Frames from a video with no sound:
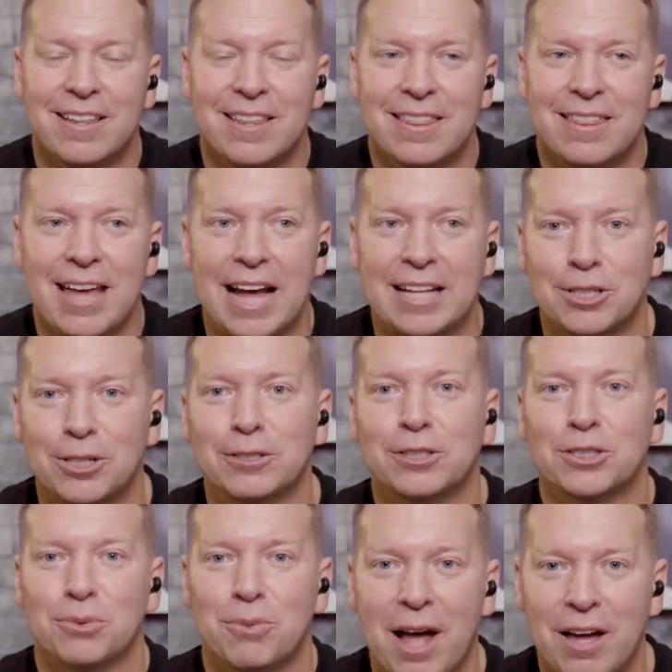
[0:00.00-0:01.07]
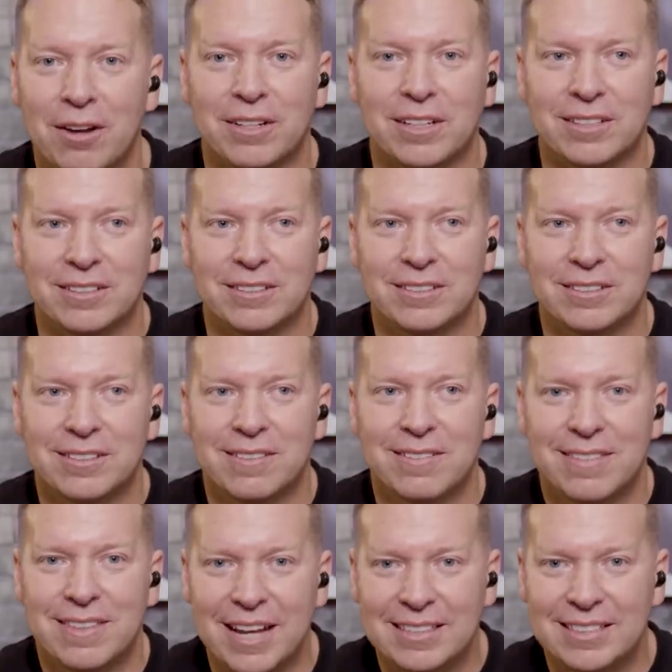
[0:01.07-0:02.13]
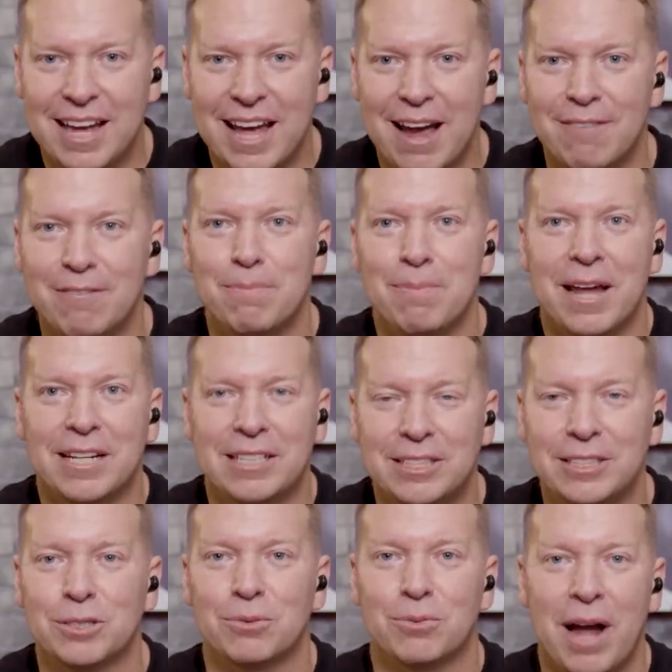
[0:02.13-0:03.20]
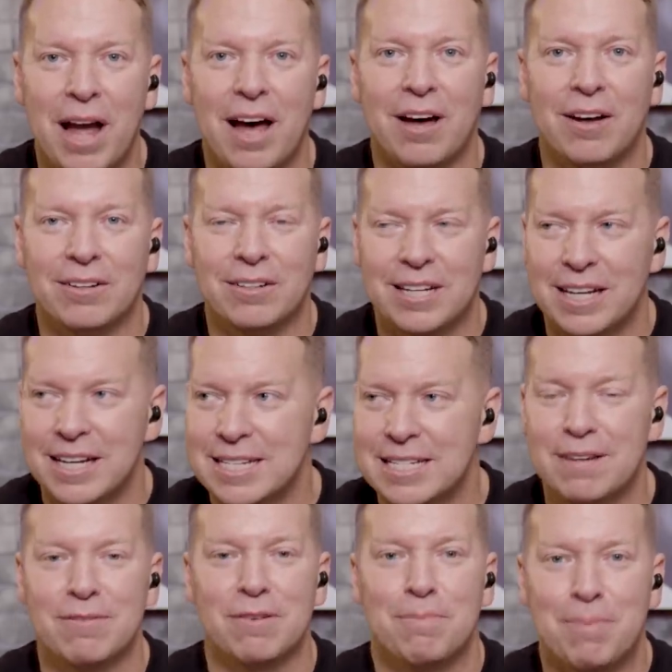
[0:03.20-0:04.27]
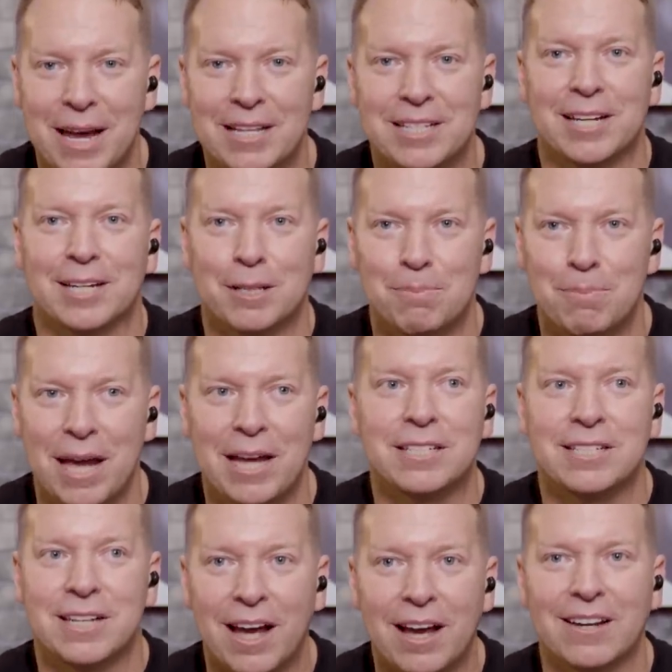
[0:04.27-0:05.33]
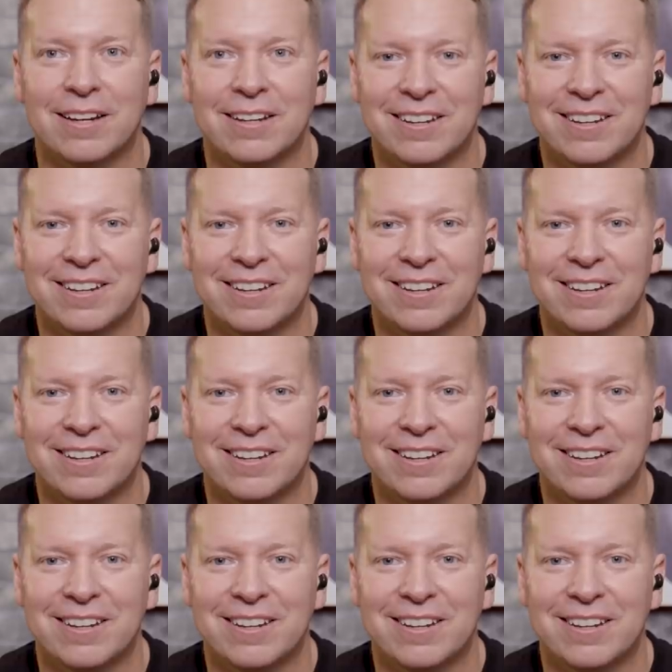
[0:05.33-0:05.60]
that's her surroundings. That's everybody she's around is living paycheck to paycheck.